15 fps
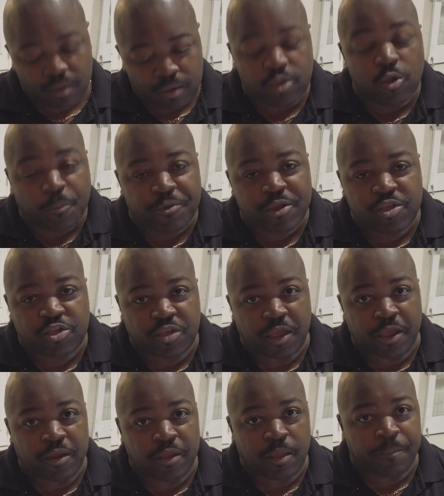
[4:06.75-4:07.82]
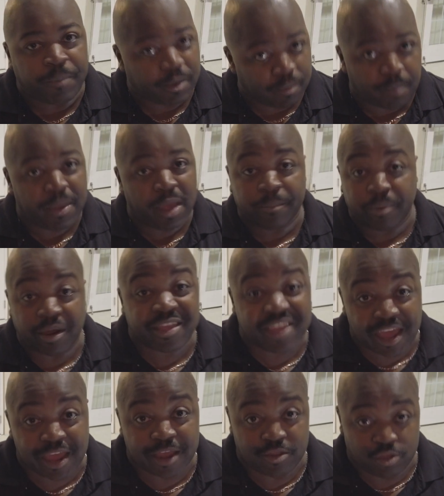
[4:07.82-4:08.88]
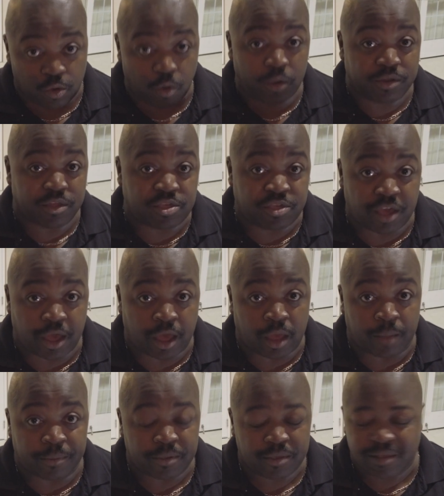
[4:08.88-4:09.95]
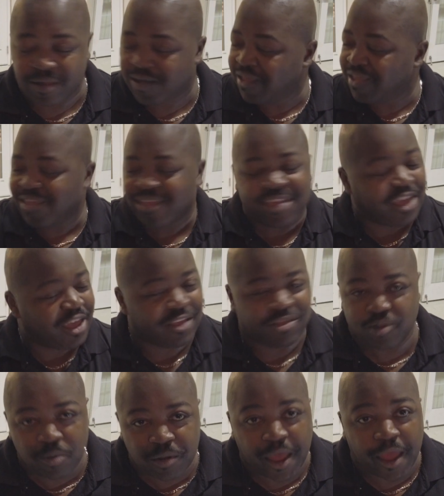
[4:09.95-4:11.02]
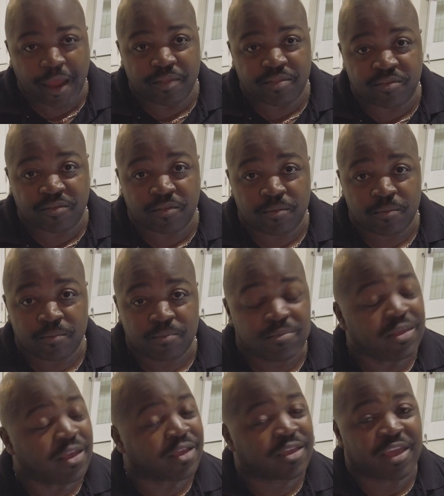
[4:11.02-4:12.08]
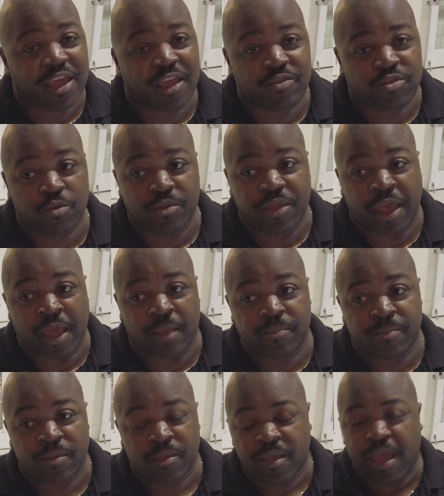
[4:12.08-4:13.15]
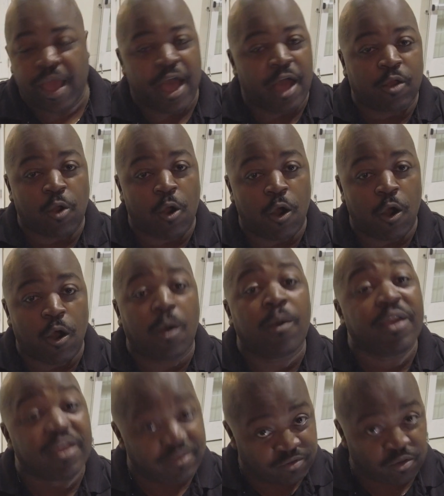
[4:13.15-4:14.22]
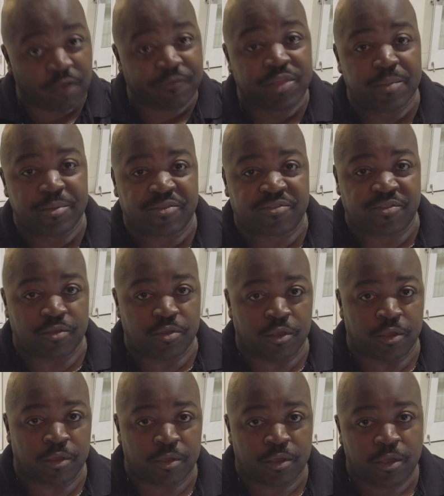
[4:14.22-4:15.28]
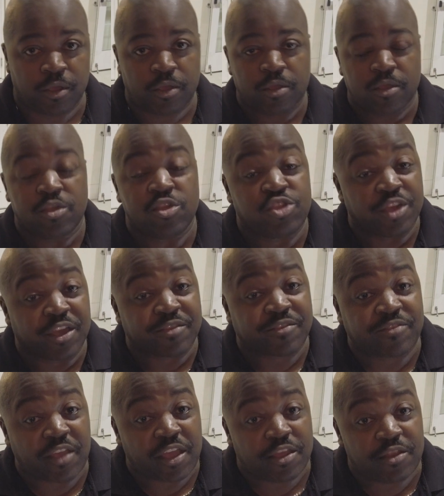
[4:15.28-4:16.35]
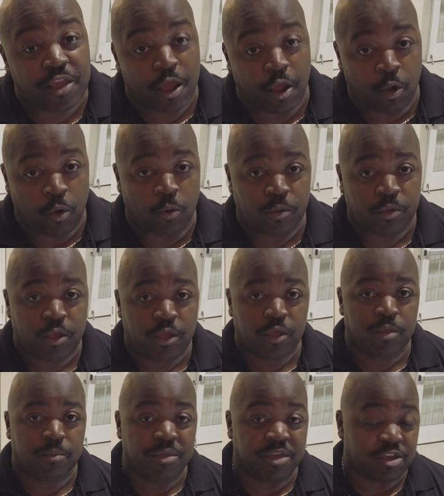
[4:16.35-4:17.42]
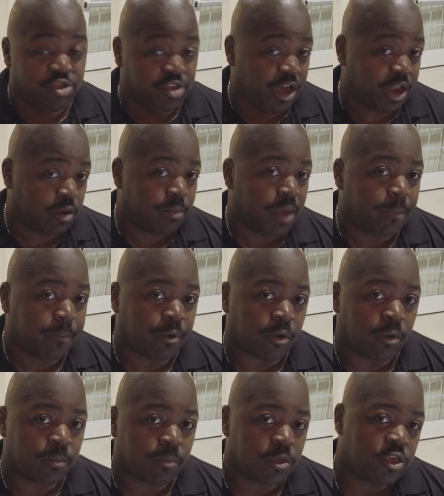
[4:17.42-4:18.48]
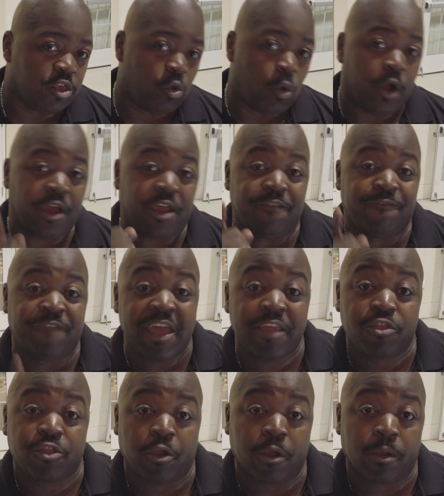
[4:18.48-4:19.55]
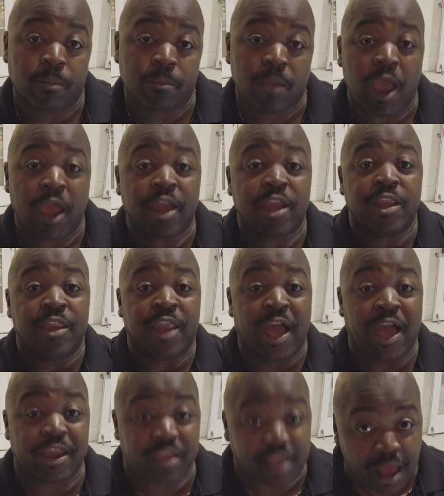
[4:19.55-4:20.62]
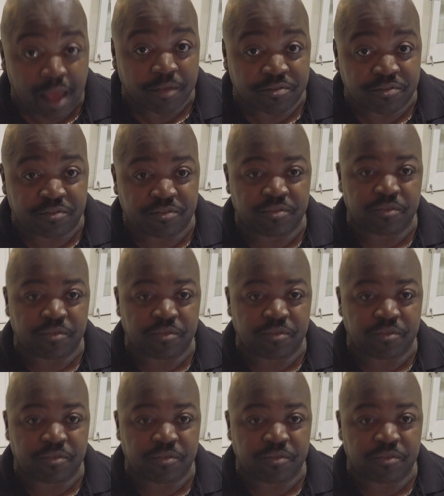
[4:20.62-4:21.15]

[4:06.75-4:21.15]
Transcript: You appreciate it, but remember, again, you're on the job. Can't do that. You can't do that. Alcohol is off limits to you. Just say no, because you gotta remember, you are a vendor, not a guest.